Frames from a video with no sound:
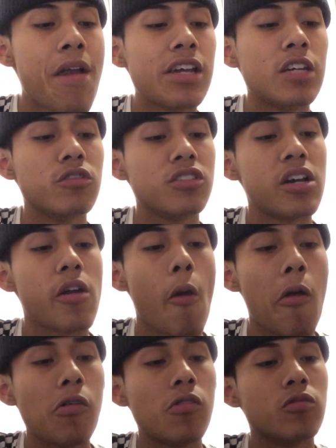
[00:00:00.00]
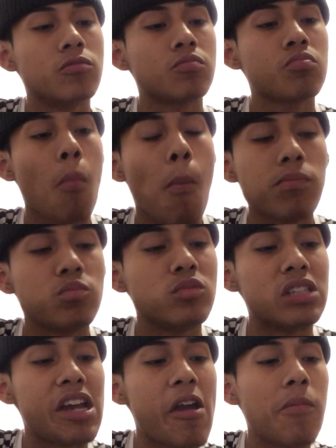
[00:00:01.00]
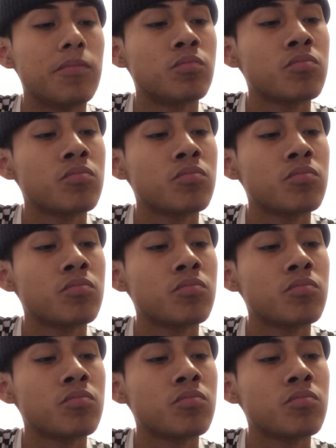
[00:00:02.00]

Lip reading: He was like, "Oh, damn."